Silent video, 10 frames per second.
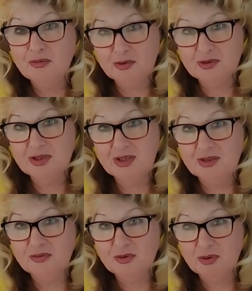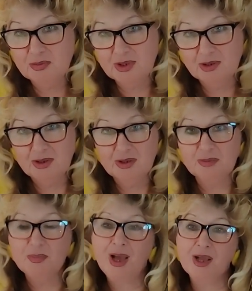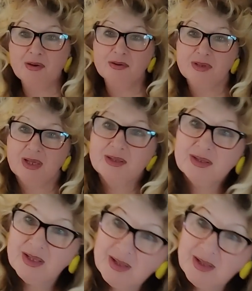14 from the pile that